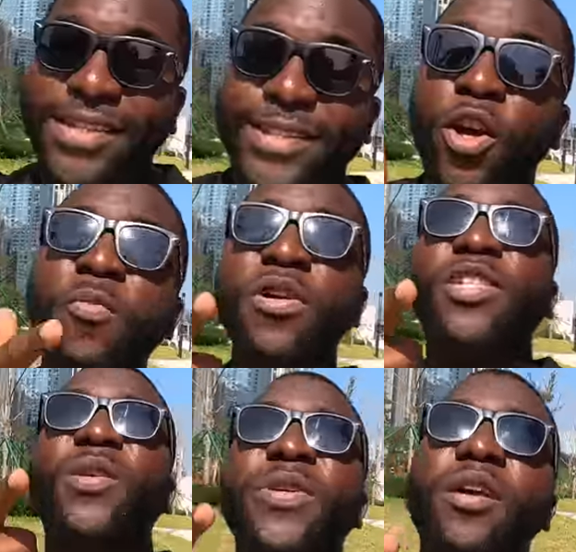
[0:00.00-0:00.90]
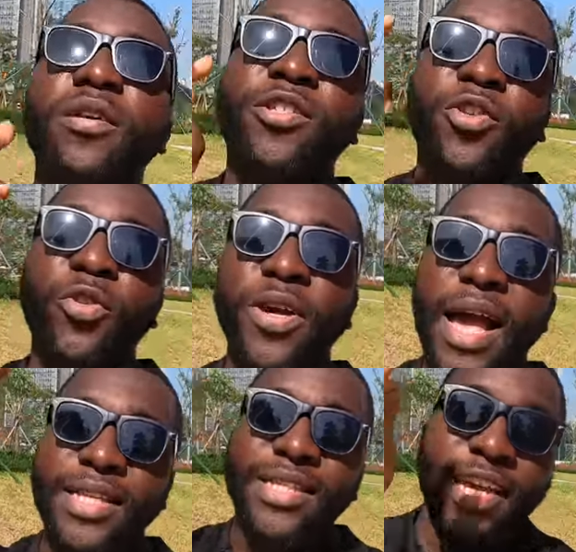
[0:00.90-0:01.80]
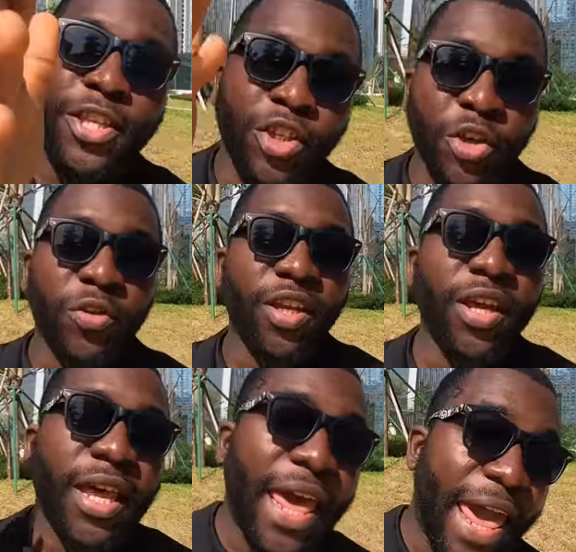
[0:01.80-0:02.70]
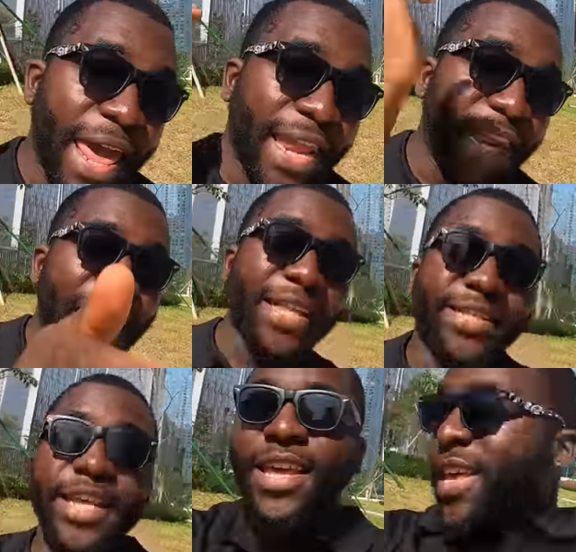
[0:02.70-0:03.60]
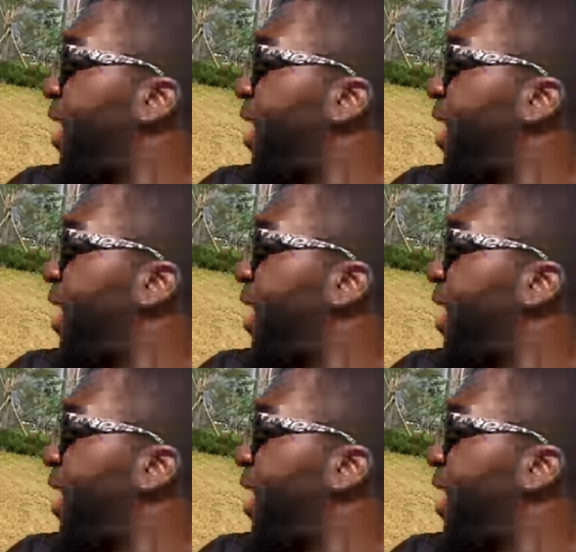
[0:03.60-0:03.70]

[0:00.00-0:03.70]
so much to be done, so you guys stay tuned and let's